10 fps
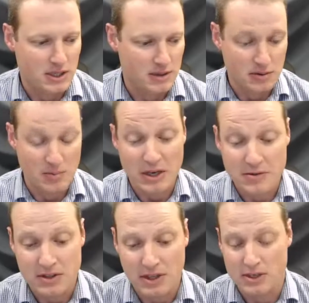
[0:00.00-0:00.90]
The
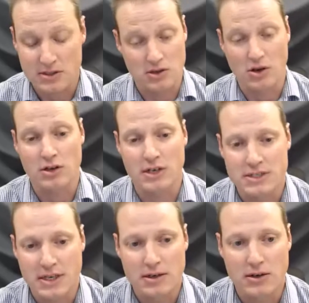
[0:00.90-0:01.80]
benefit there is a lot
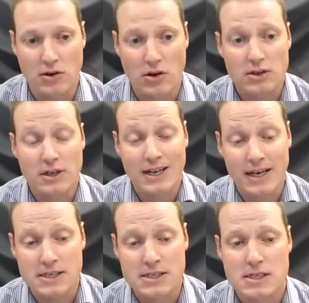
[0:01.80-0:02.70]

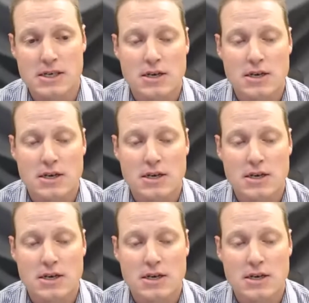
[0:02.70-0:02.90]
less